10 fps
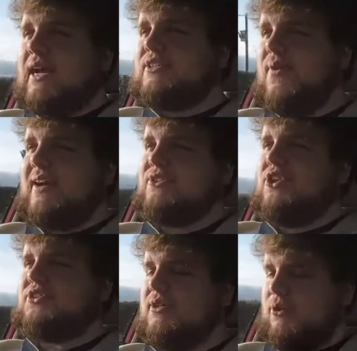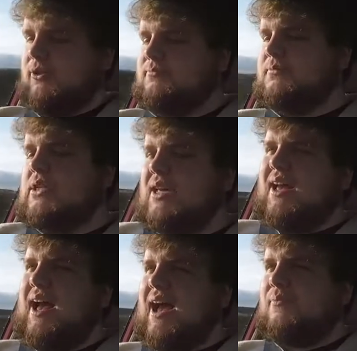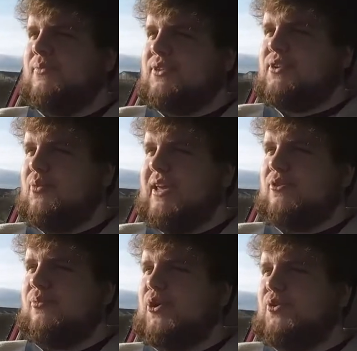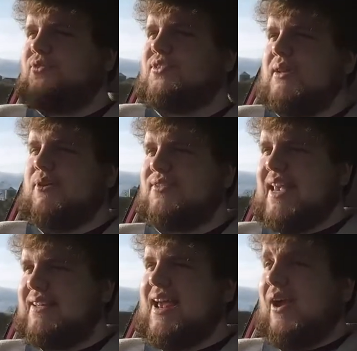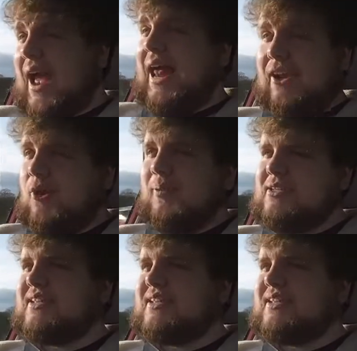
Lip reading: It's very adjustable. The wheel moves, it moves in and out and up and